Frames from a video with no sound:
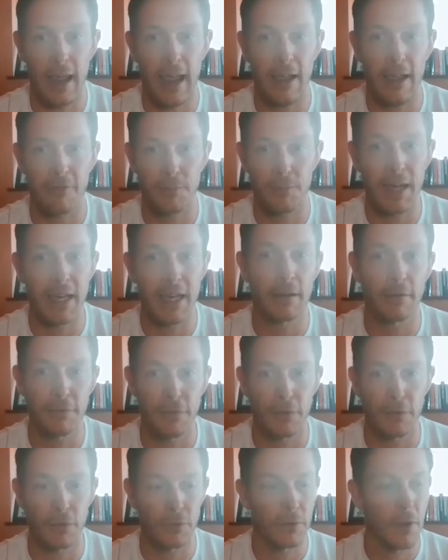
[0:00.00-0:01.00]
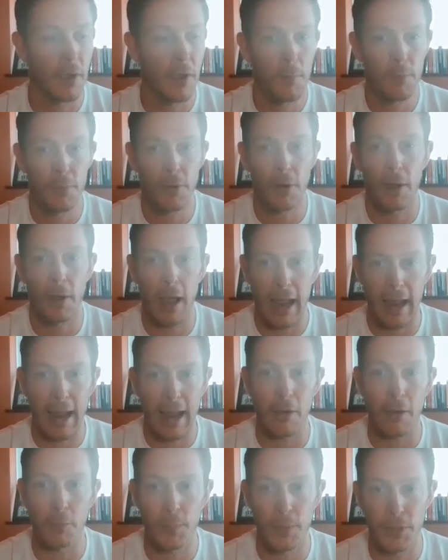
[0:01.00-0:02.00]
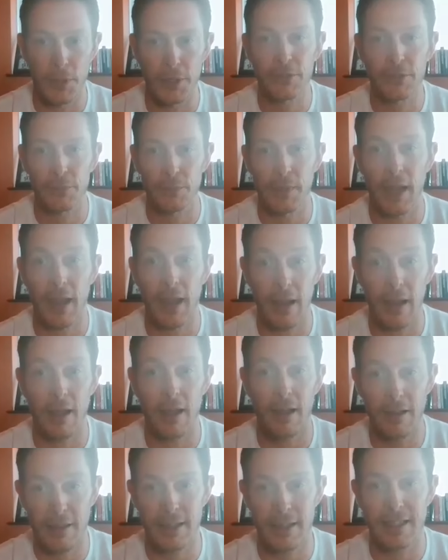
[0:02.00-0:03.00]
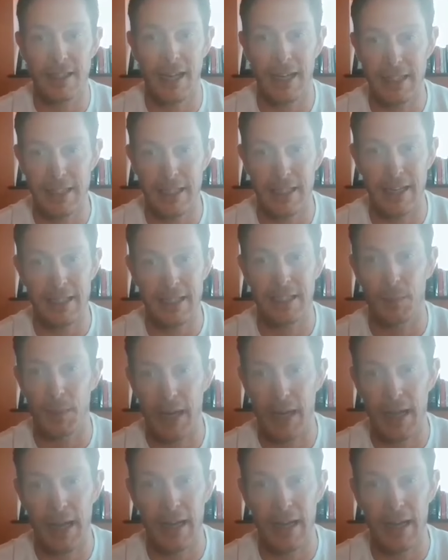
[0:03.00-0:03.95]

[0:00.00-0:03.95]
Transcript: and have meaningful outputs from the AI. The data has